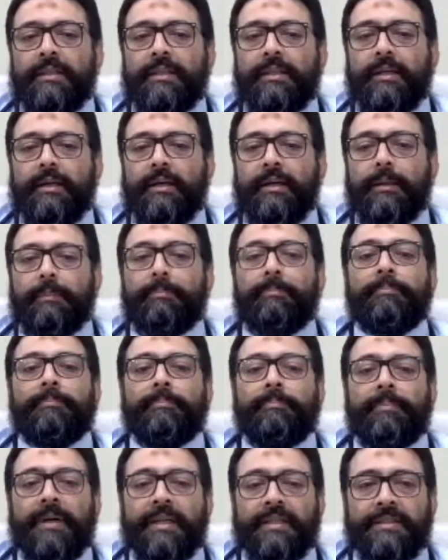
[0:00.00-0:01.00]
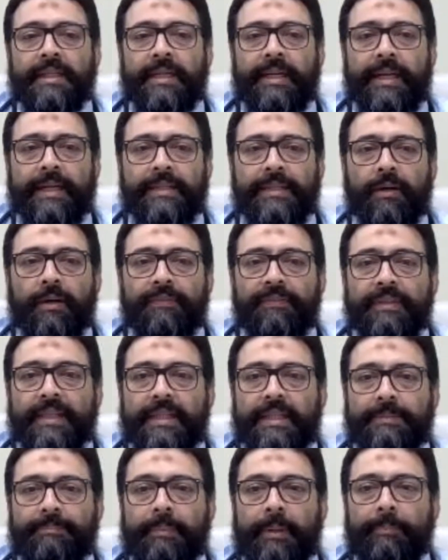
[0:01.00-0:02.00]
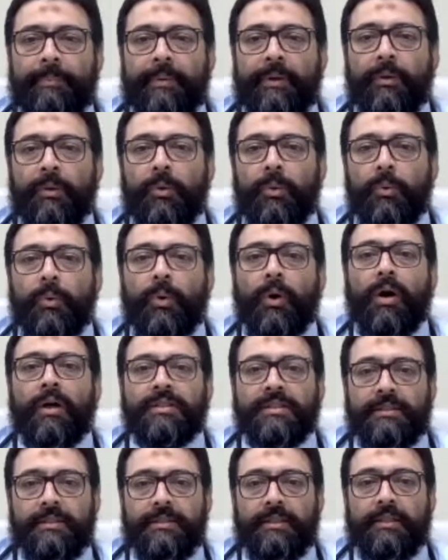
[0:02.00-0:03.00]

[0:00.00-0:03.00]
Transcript: the percentage of these people who was